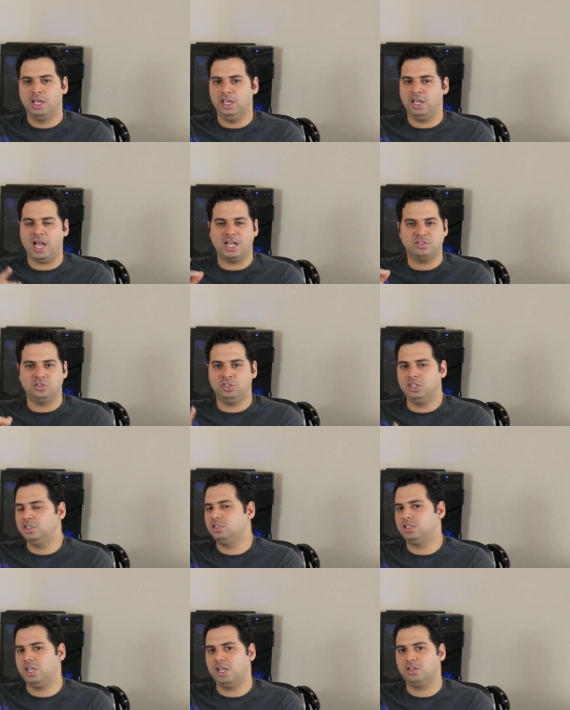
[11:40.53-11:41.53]
It has
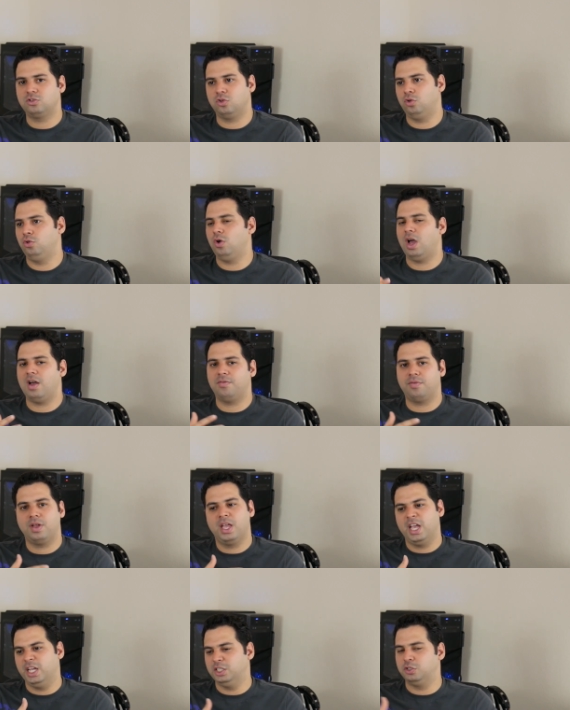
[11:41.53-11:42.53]
G-Sync, so you have
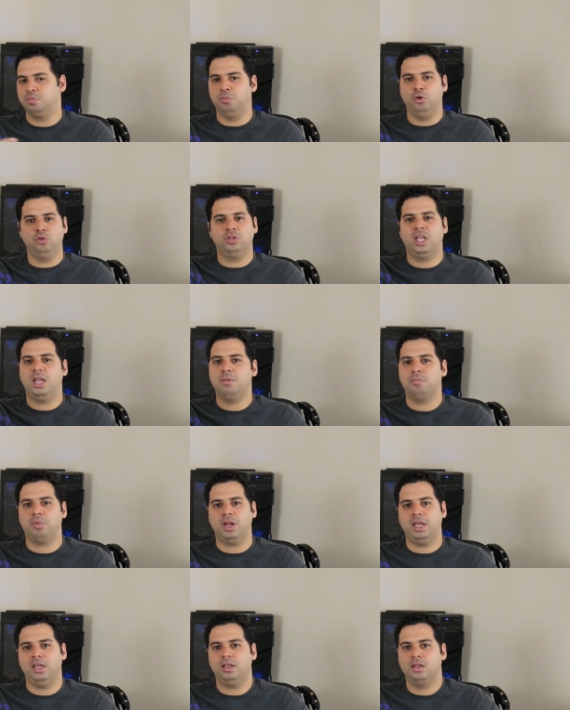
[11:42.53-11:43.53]
a smooth
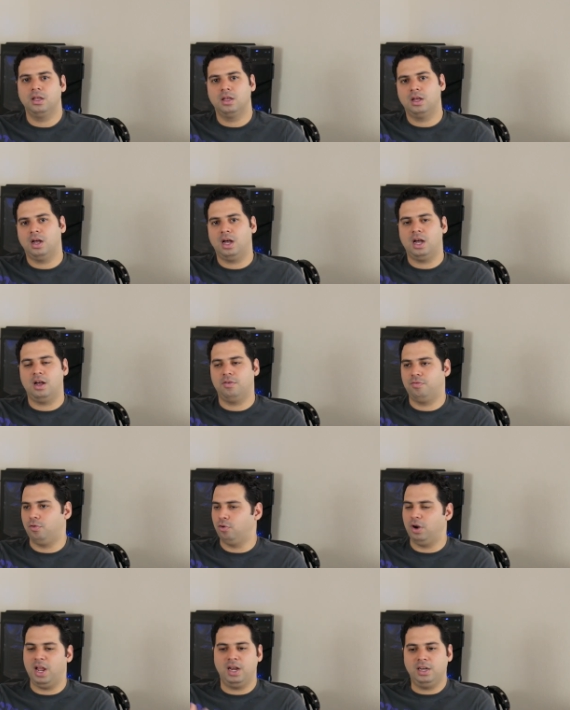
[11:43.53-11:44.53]
gameplay
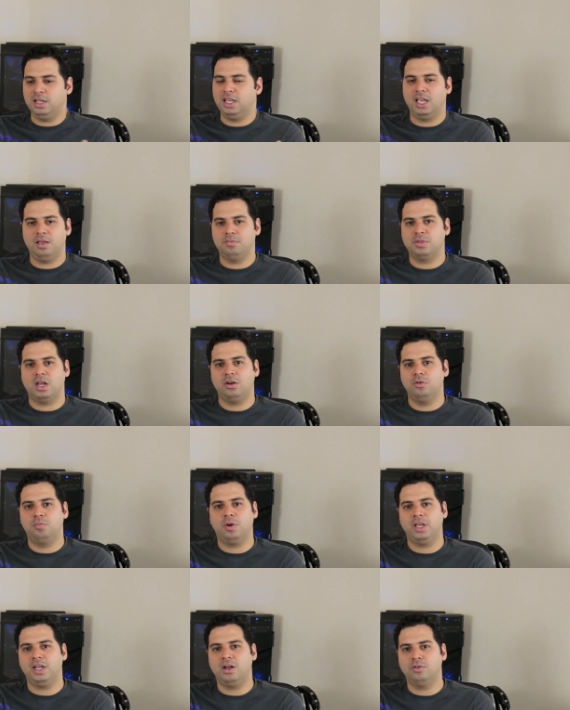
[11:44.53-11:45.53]
for any game that
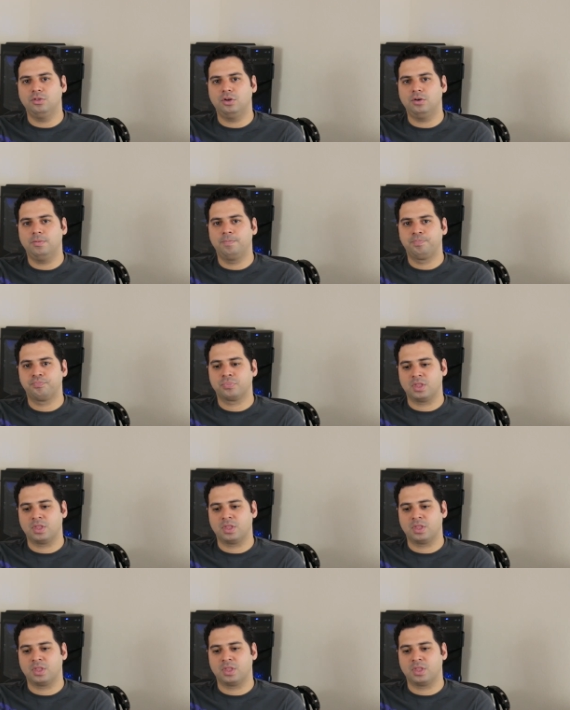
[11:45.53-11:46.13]
you're playing out there.